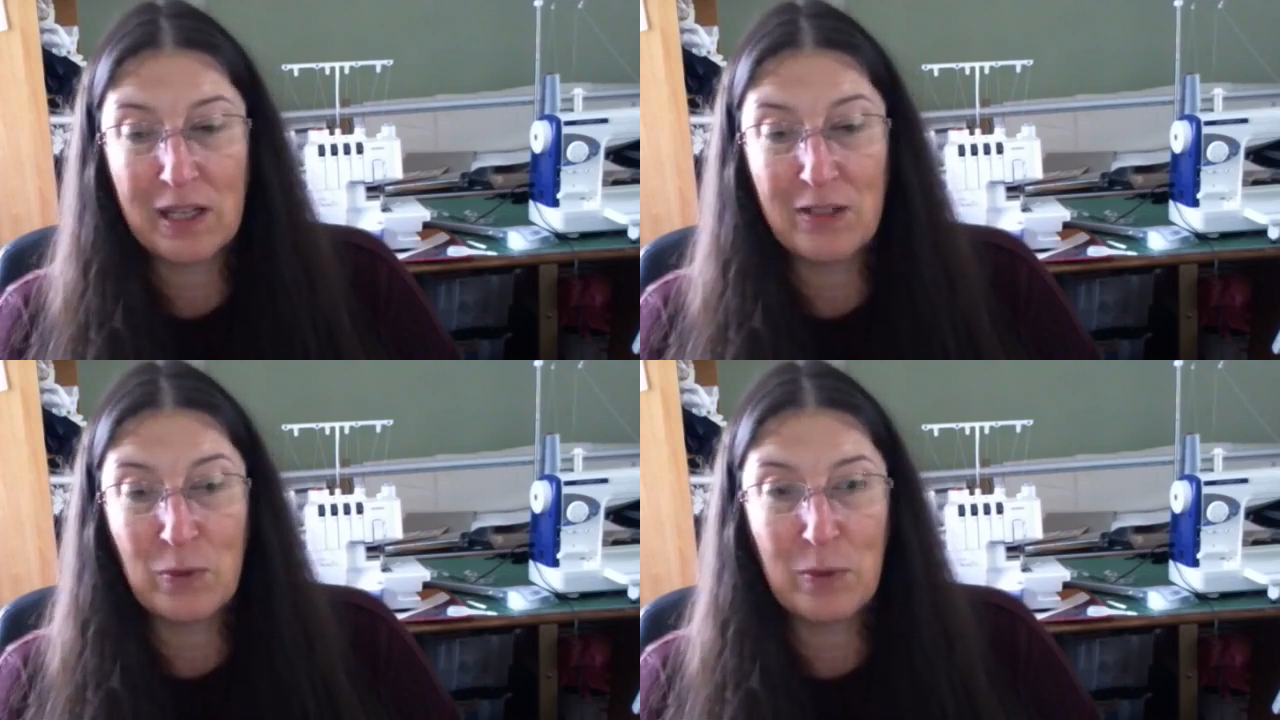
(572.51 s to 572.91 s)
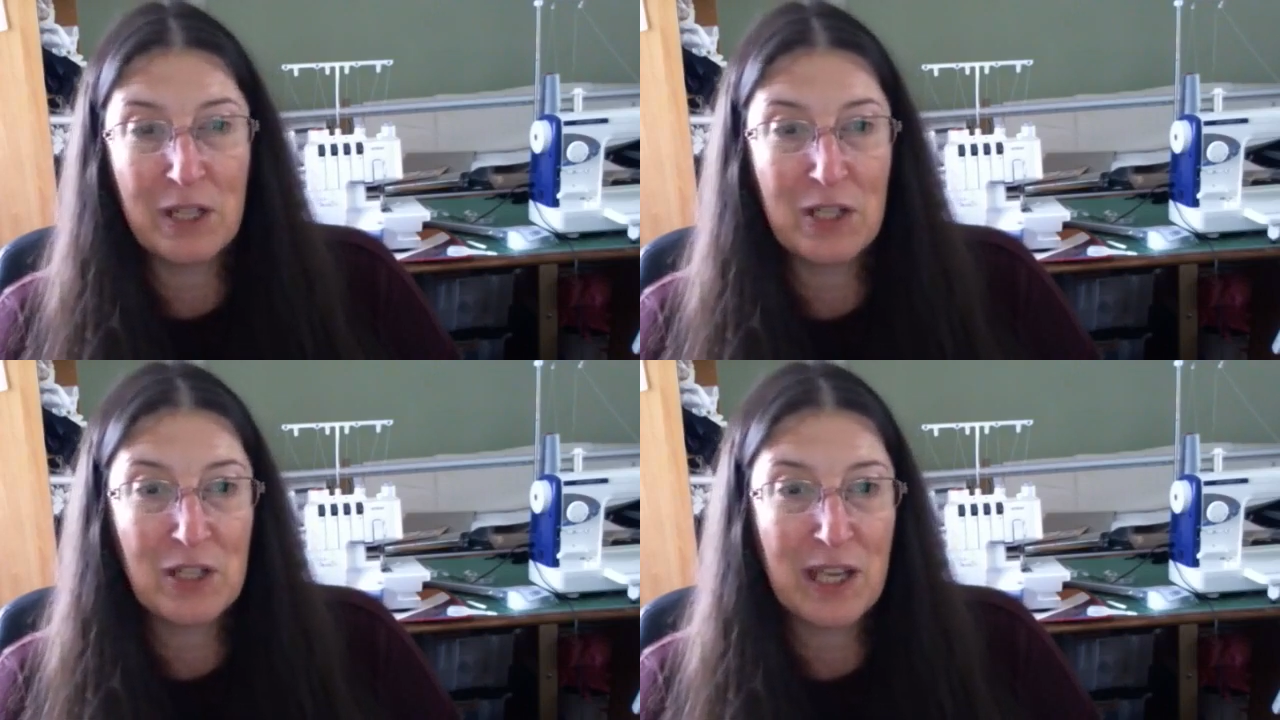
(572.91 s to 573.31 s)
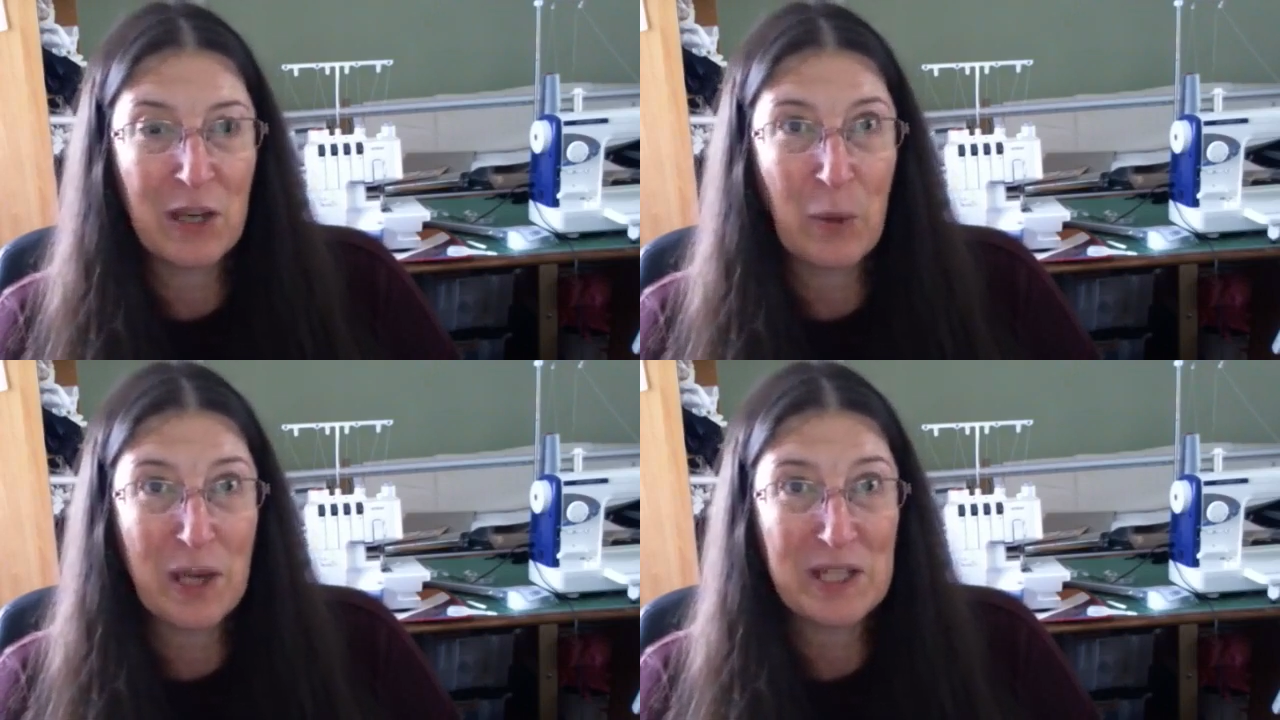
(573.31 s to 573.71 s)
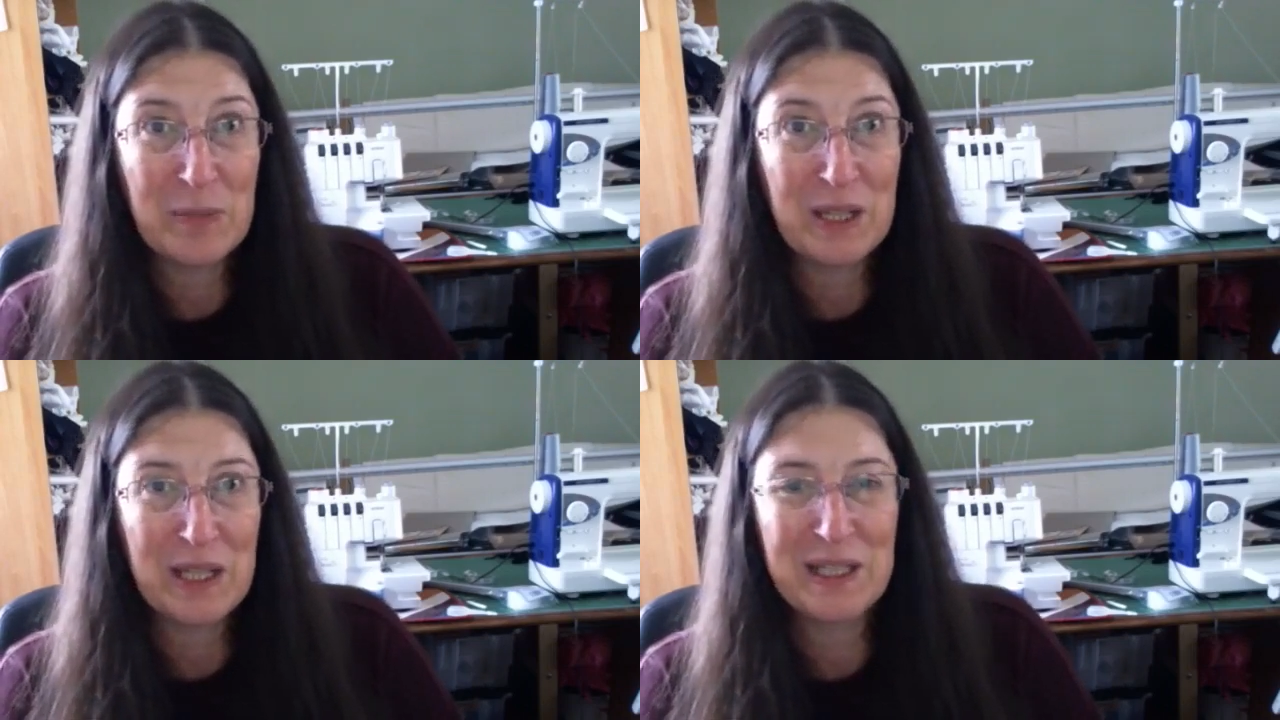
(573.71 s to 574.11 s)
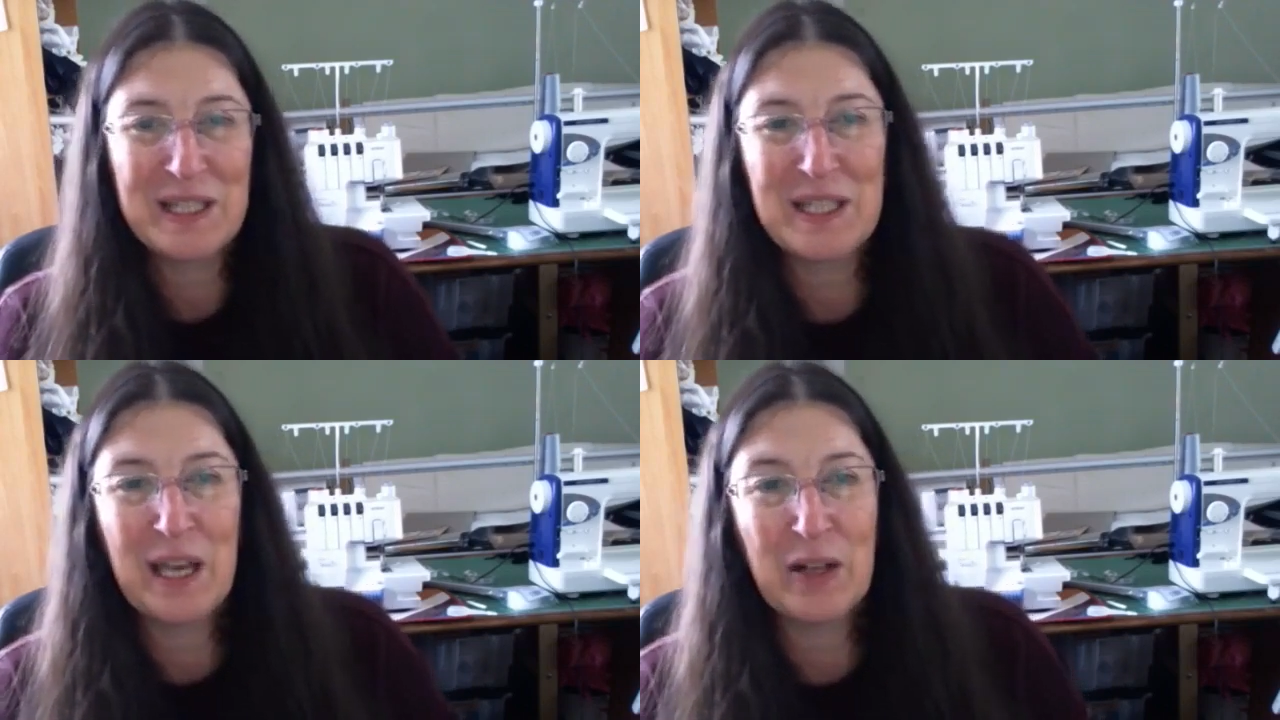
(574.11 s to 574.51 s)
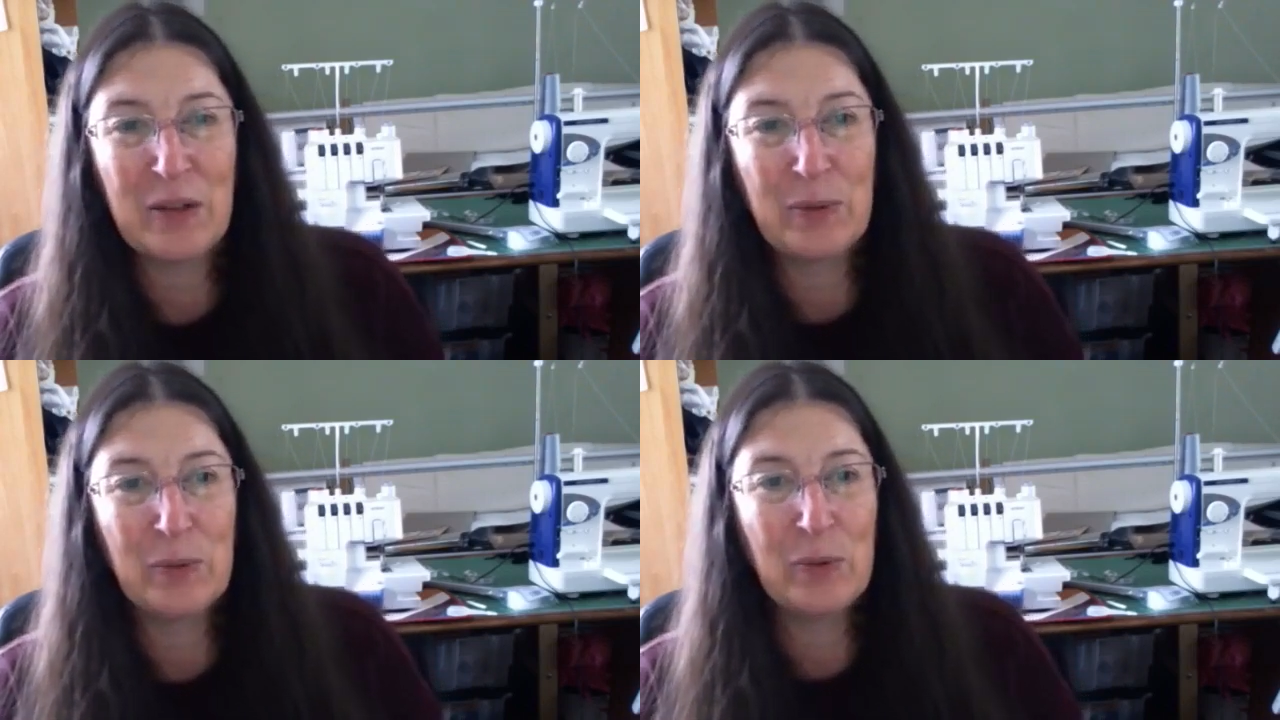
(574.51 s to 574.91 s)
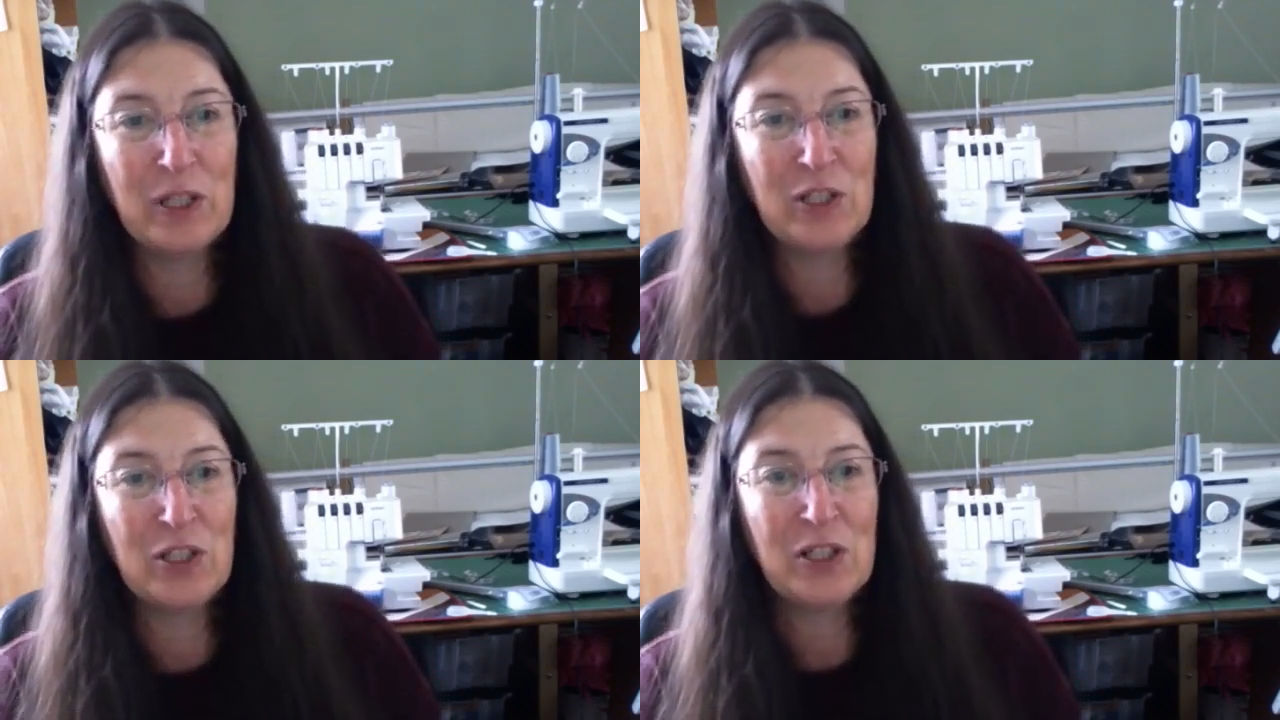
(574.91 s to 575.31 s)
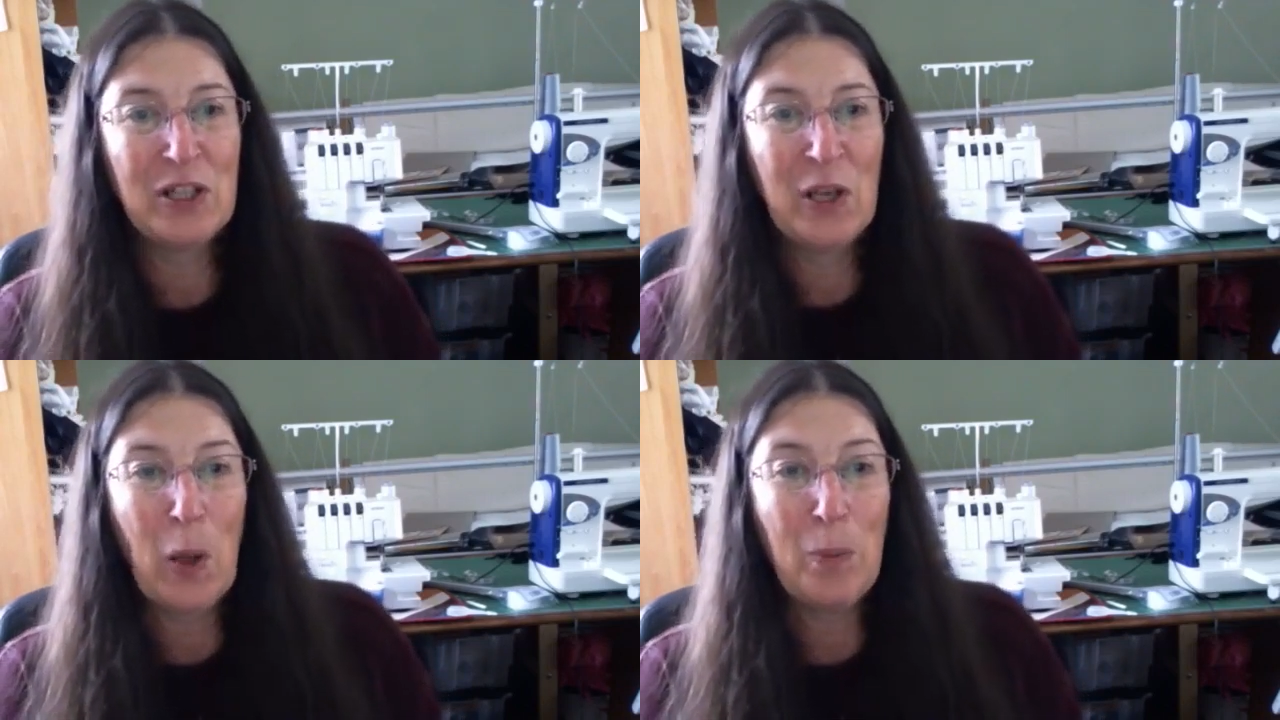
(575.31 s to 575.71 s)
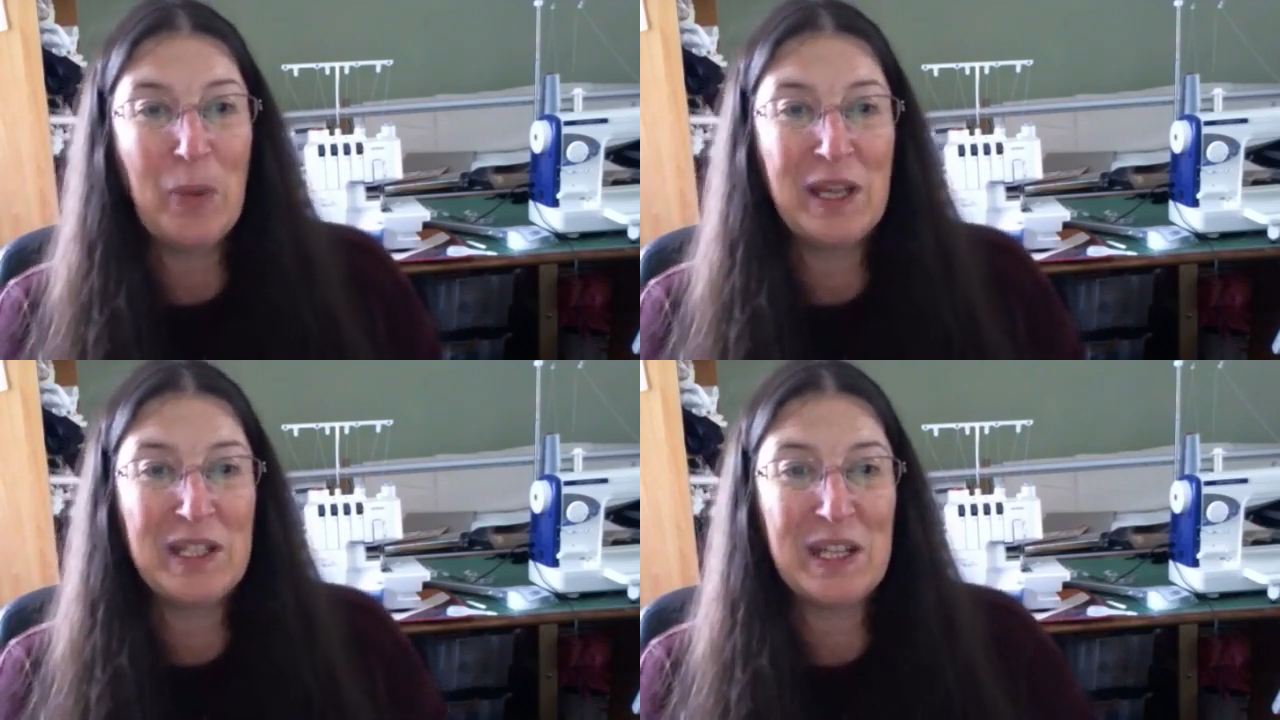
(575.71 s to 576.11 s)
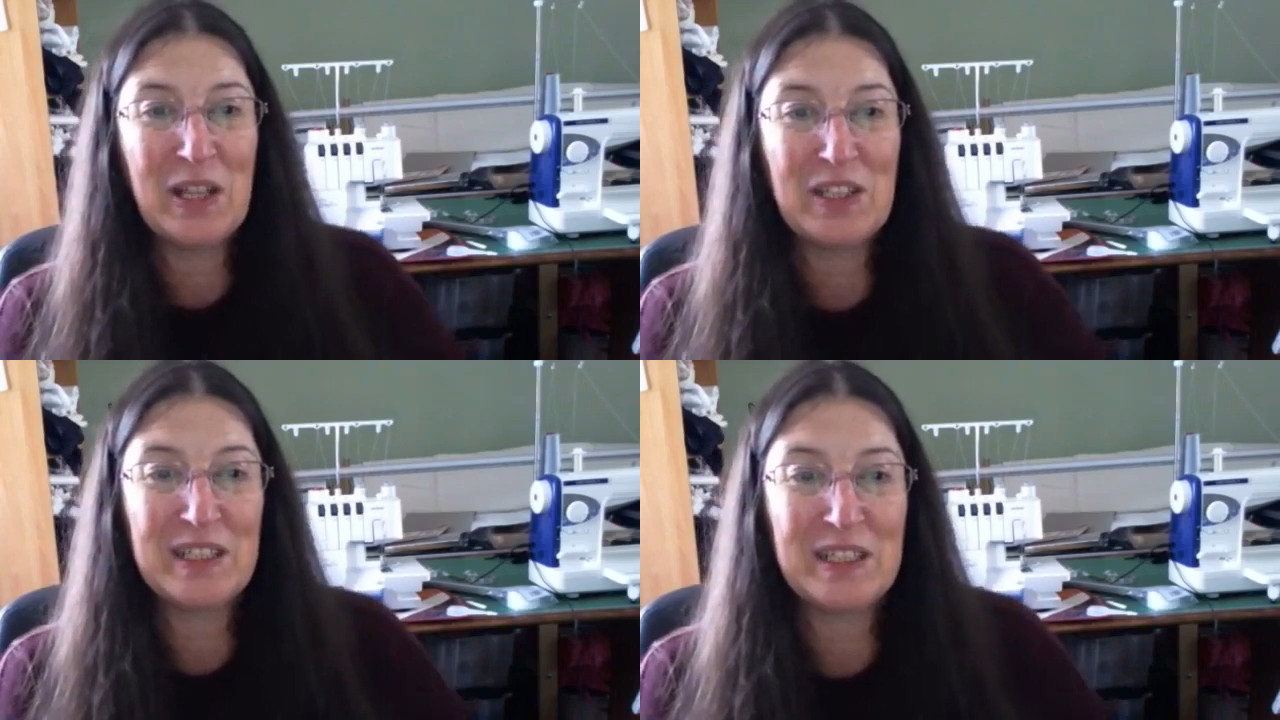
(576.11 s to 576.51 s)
and we managed to get quite a bit in the sale, which made it